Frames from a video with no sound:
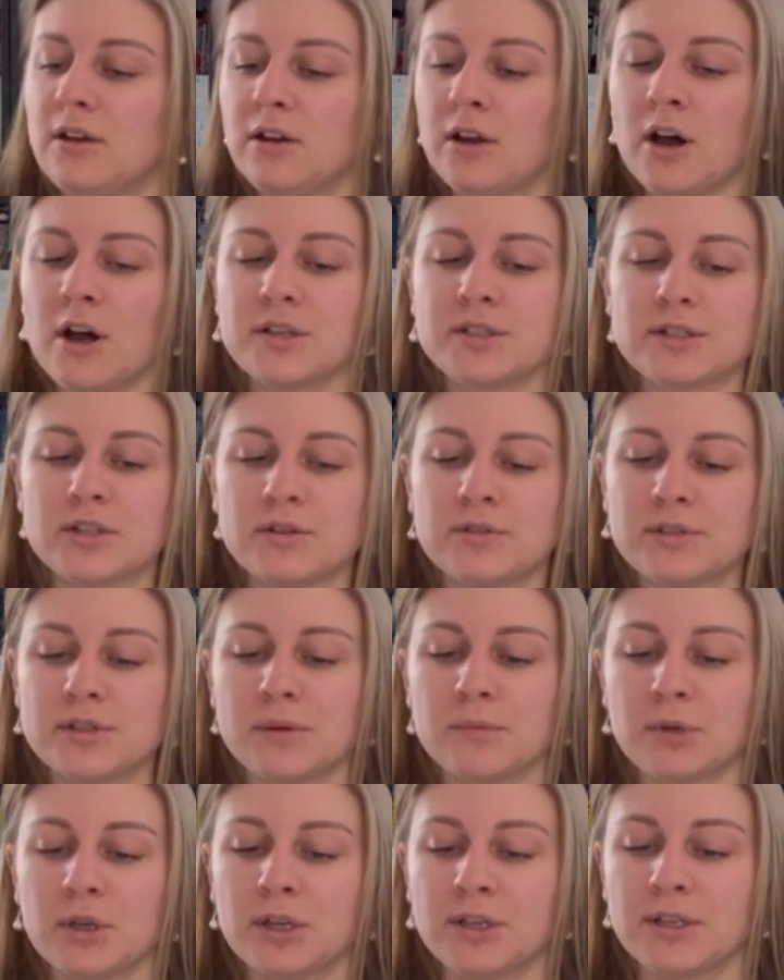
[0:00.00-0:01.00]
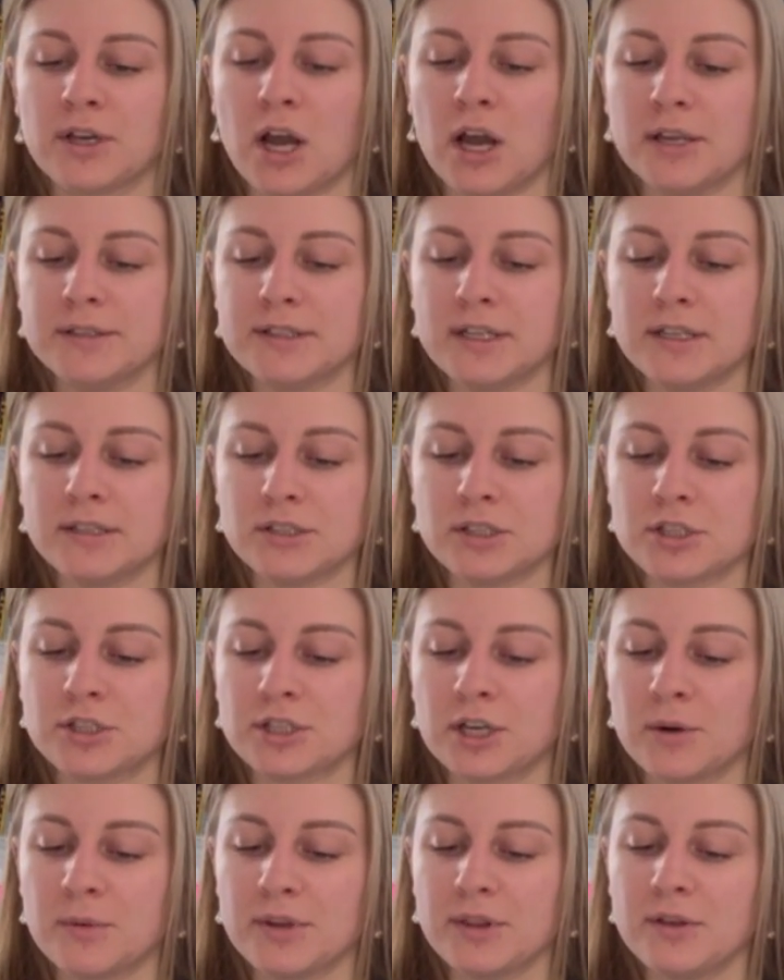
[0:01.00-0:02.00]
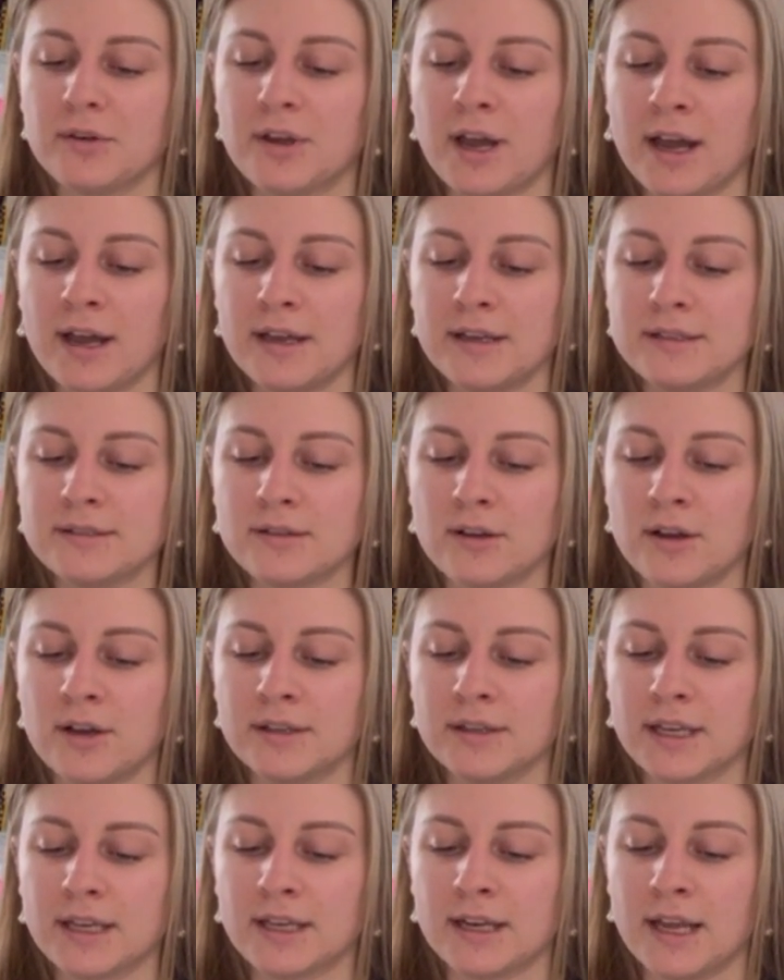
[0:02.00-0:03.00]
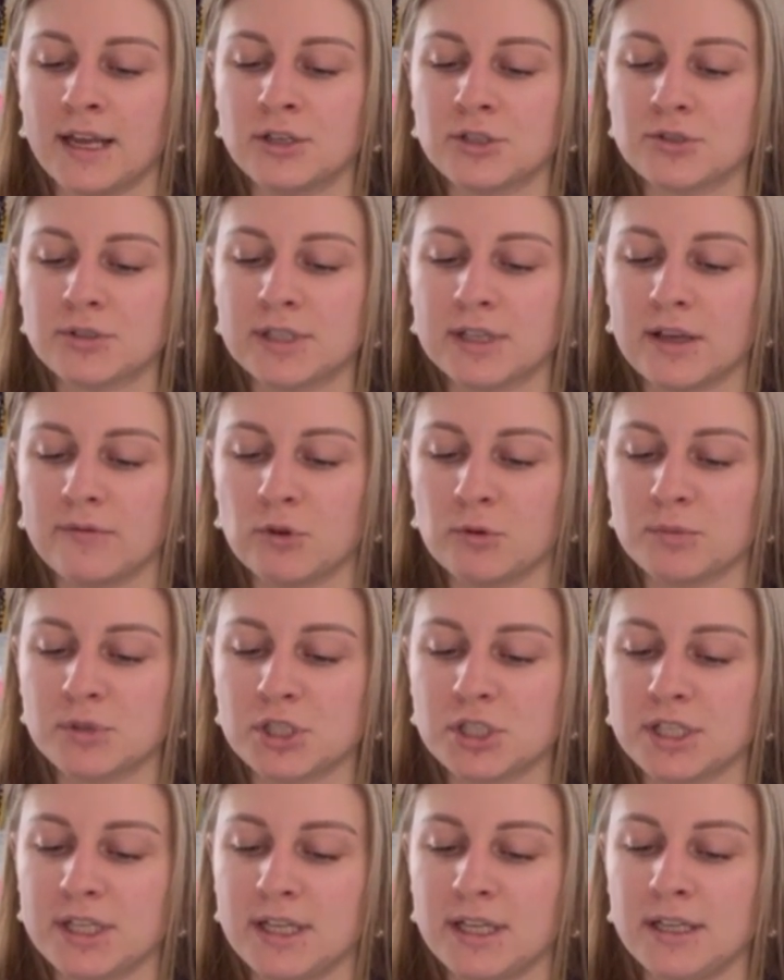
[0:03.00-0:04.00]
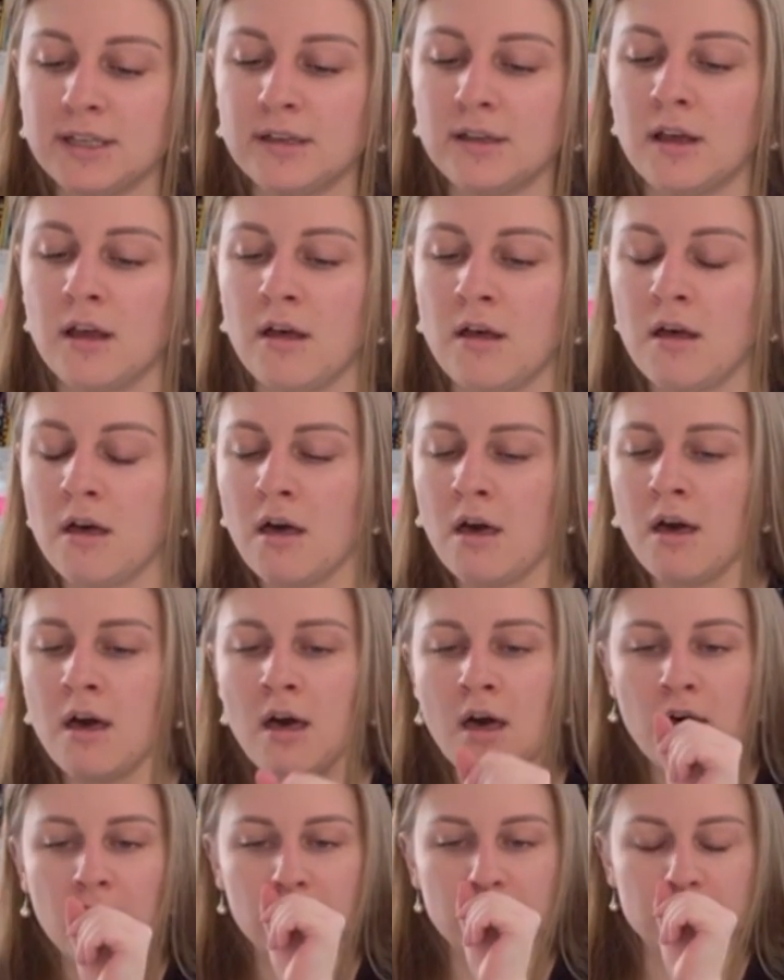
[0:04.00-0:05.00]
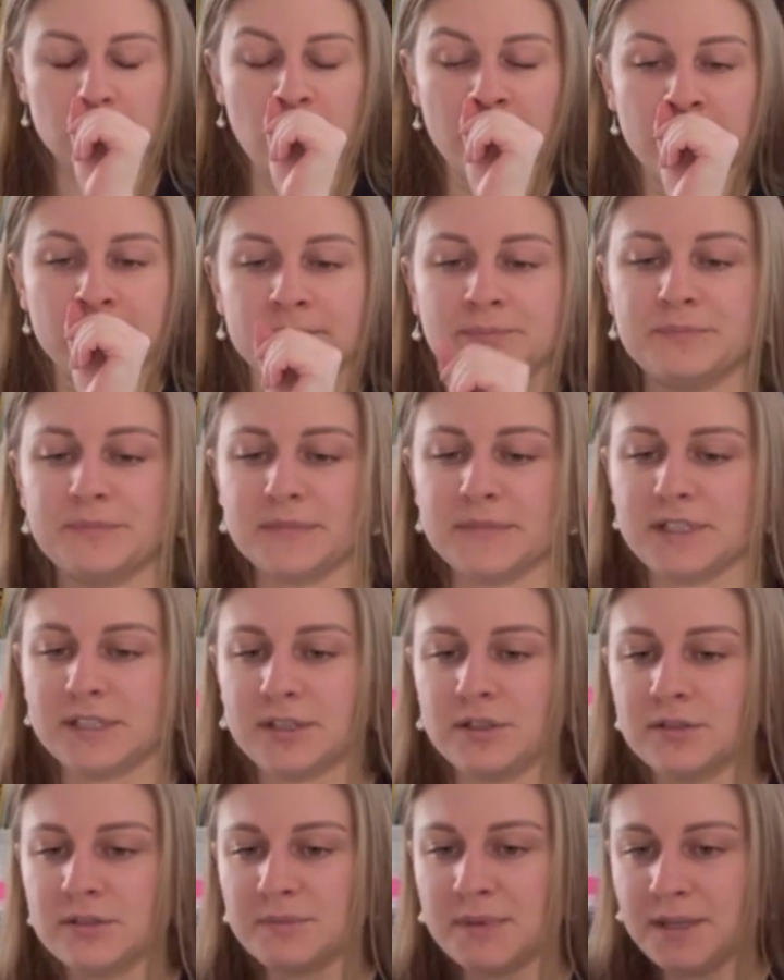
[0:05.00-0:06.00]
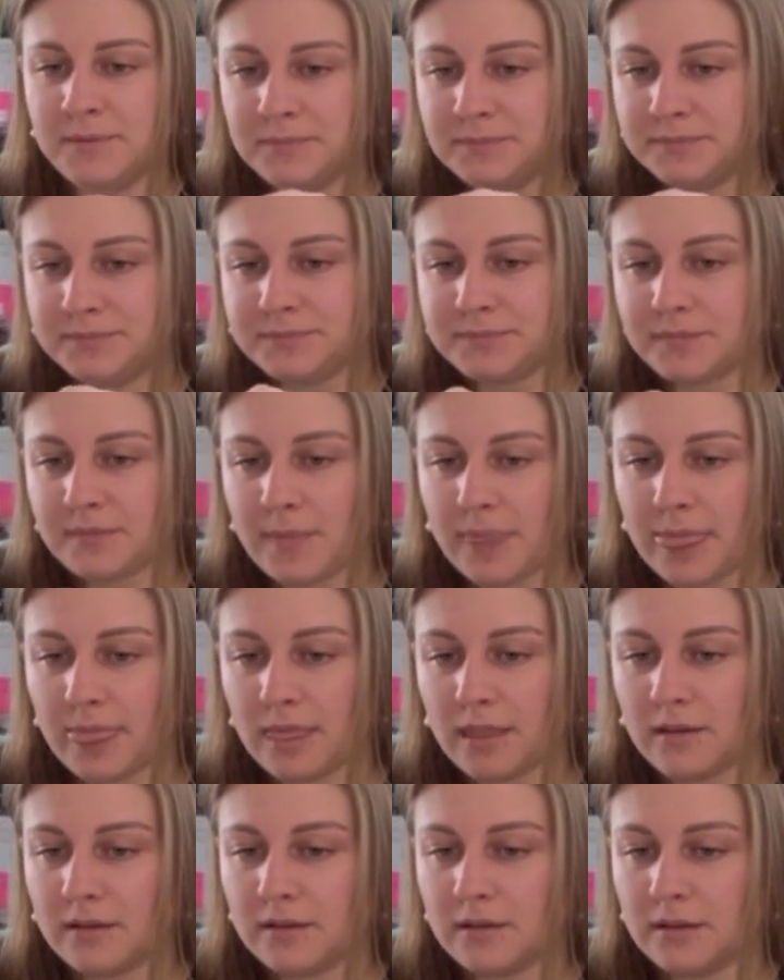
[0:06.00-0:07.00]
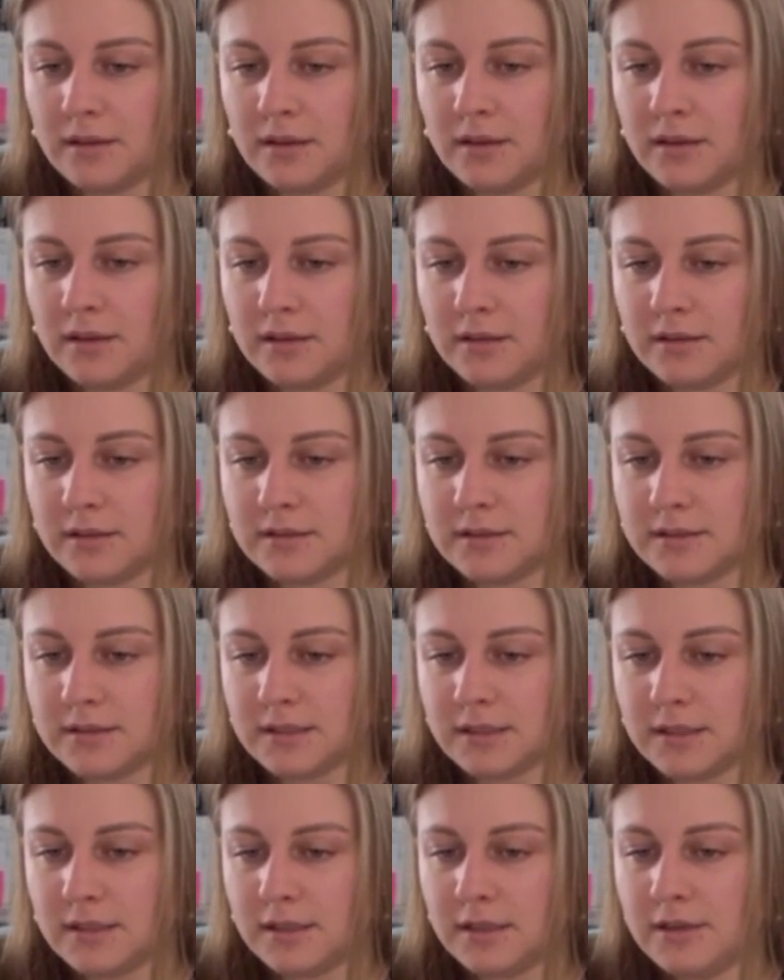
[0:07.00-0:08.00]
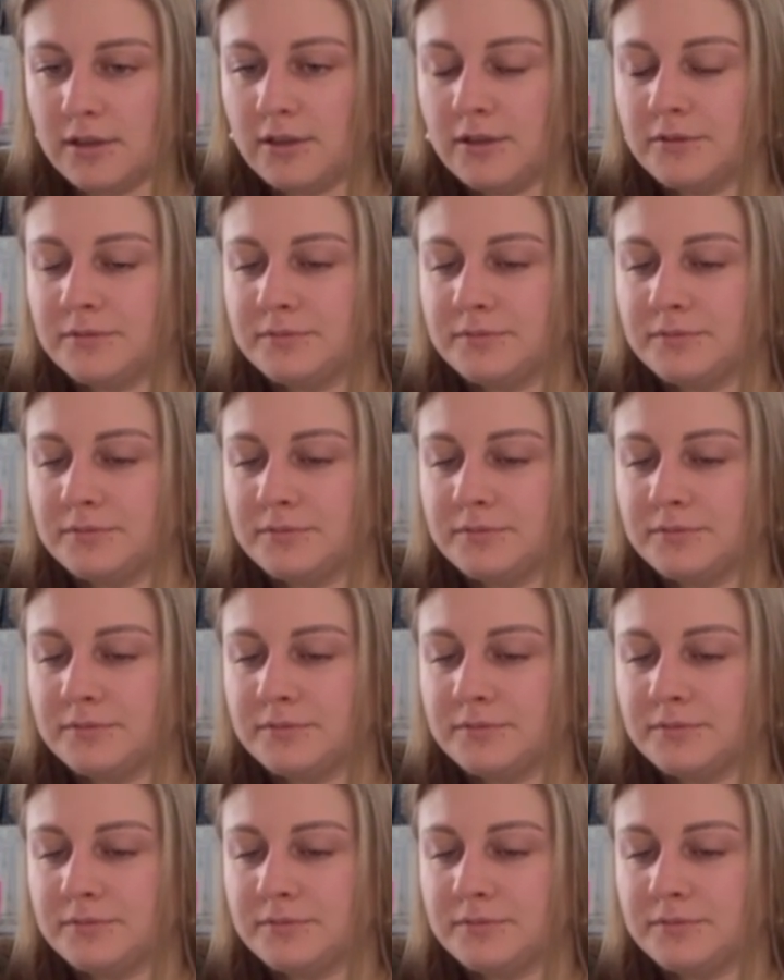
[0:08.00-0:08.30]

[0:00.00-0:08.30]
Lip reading: also some good content to share with you guys on like an entry-level machine. Excuse me. Let's see here.